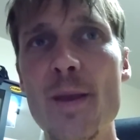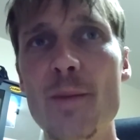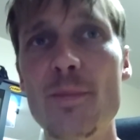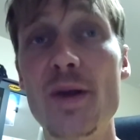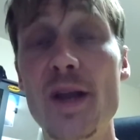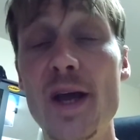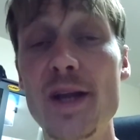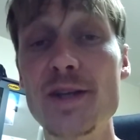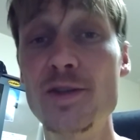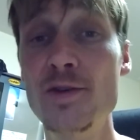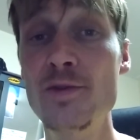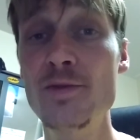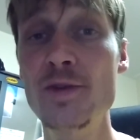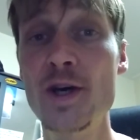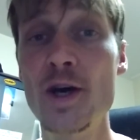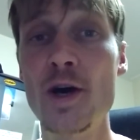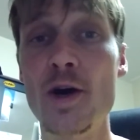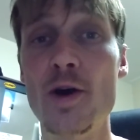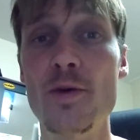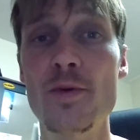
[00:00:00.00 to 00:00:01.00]
But I do
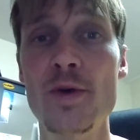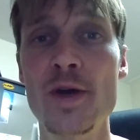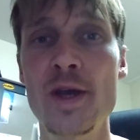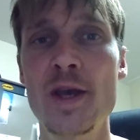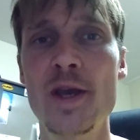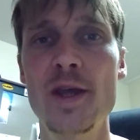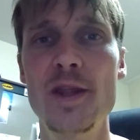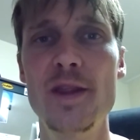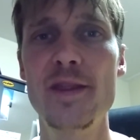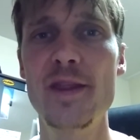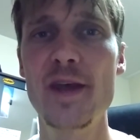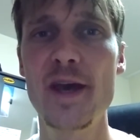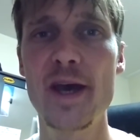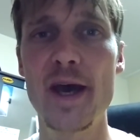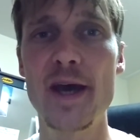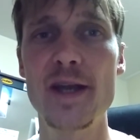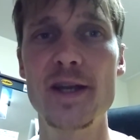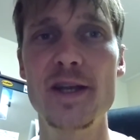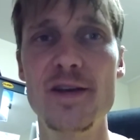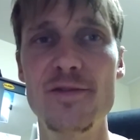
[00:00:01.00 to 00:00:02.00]
know
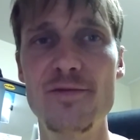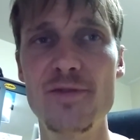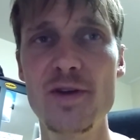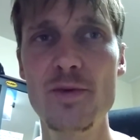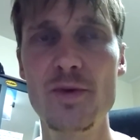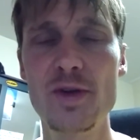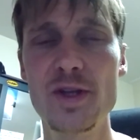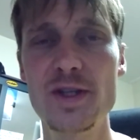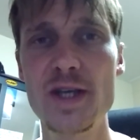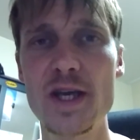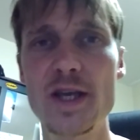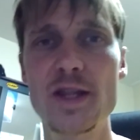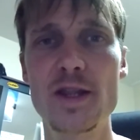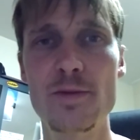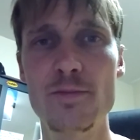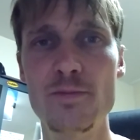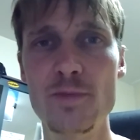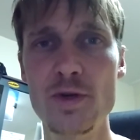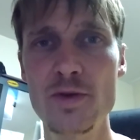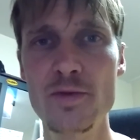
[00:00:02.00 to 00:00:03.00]
that if we were to take
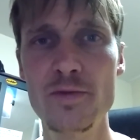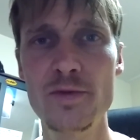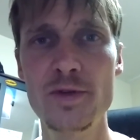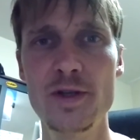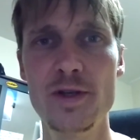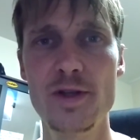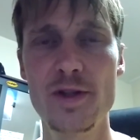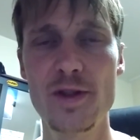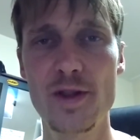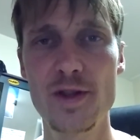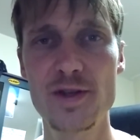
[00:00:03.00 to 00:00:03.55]
the moon,